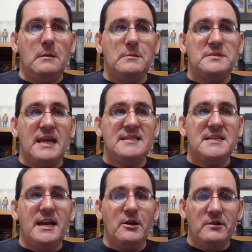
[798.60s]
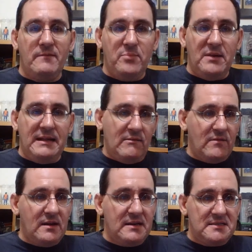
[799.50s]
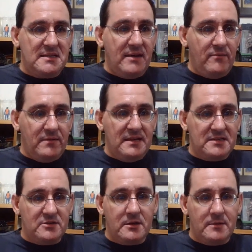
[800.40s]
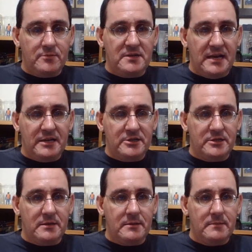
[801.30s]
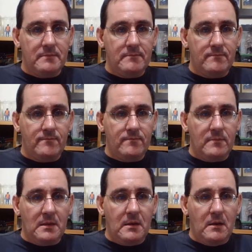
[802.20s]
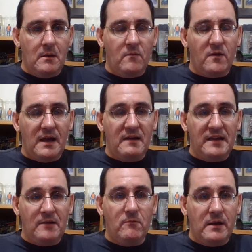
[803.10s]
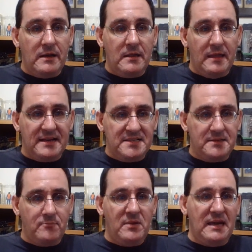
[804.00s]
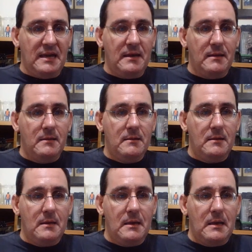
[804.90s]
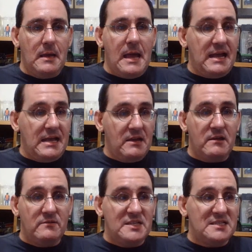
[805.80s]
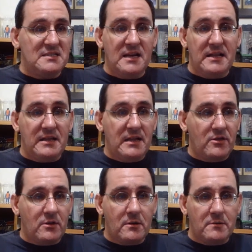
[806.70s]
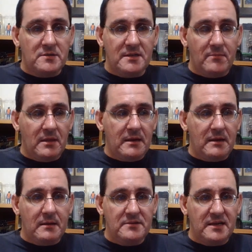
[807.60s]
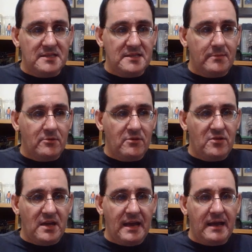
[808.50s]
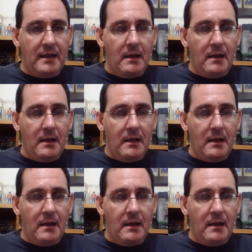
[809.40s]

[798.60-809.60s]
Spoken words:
Zack Snyder could have played it very safe with his interpretation for how he wanted Lex to be, and he could have just done another similar thing